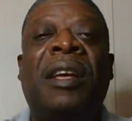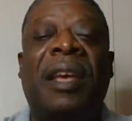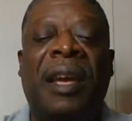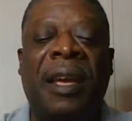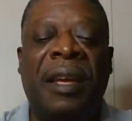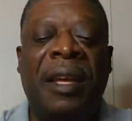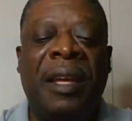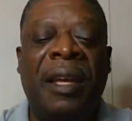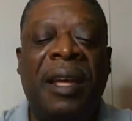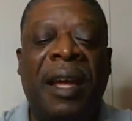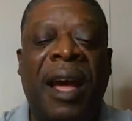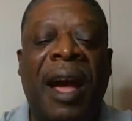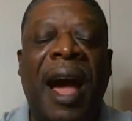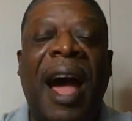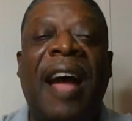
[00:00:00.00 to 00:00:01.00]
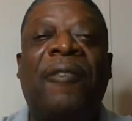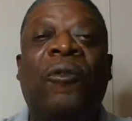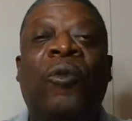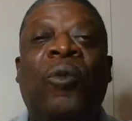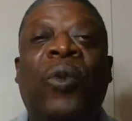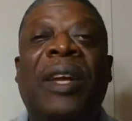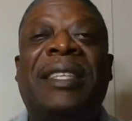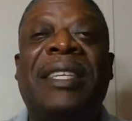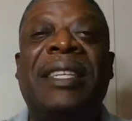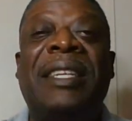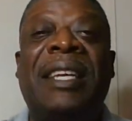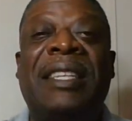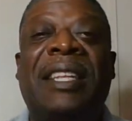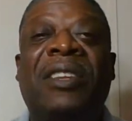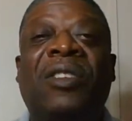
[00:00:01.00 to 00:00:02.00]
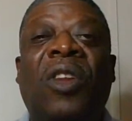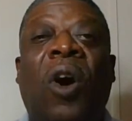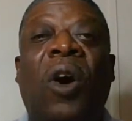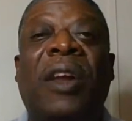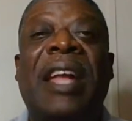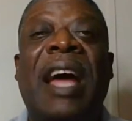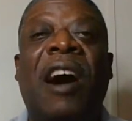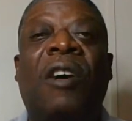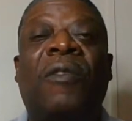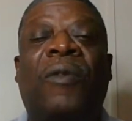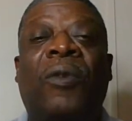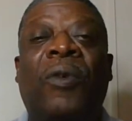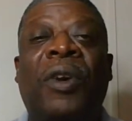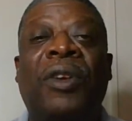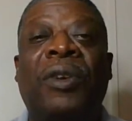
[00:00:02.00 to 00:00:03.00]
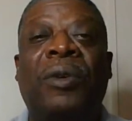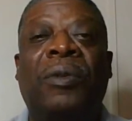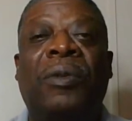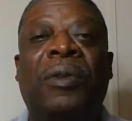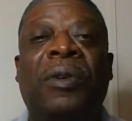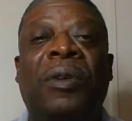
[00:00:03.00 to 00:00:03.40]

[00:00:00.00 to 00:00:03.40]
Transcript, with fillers: Okay. I've written the law down for you.